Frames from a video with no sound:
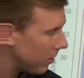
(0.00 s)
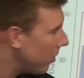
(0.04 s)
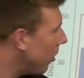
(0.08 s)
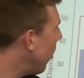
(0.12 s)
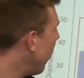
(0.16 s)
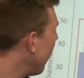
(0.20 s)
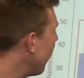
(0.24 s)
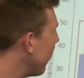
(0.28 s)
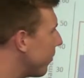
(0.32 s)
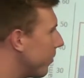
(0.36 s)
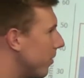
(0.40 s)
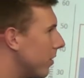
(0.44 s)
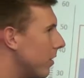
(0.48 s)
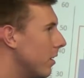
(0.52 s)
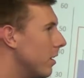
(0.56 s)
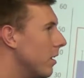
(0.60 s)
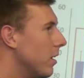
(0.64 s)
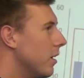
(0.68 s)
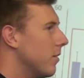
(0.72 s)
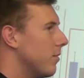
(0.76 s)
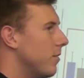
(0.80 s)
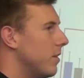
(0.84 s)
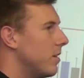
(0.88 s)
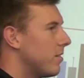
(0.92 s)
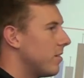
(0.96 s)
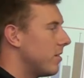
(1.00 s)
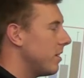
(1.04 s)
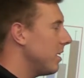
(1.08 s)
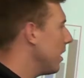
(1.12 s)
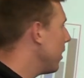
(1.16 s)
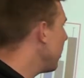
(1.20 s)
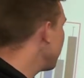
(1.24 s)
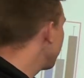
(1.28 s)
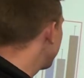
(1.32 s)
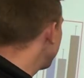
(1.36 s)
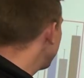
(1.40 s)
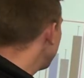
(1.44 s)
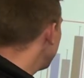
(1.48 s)
of the
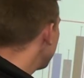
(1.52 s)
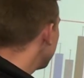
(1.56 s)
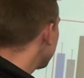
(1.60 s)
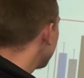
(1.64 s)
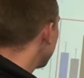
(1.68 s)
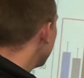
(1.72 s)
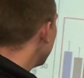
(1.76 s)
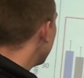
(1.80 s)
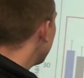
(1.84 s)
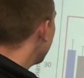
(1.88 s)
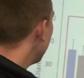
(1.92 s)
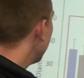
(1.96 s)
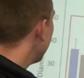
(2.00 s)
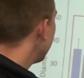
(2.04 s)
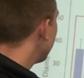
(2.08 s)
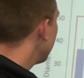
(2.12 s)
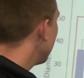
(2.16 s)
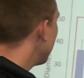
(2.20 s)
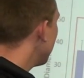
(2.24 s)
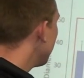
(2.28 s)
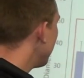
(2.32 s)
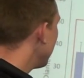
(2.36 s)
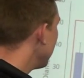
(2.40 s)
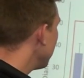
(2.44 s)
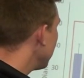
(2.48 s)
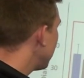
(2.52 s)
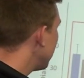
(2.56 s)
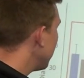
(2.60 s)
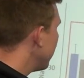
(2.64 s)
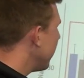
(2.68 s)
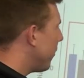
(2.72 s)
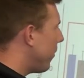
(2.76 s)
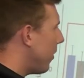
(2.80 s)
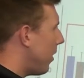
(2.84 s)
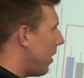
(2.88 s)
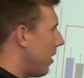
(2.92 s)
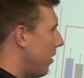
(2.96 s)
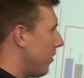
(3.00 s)
CLPs, a
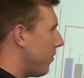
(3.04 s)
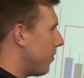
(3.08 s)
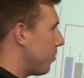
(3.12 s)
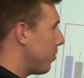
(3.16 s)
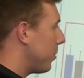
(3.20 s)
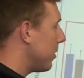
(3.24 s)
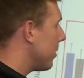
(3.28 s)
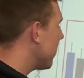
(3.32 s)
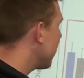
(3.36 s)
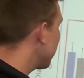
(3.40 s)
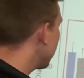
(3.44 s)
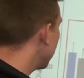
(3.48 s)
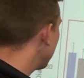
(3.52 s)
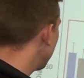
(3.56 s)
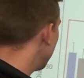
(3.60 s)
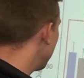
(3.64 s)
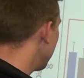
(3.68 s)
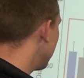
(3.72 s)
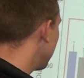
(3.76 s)
0.25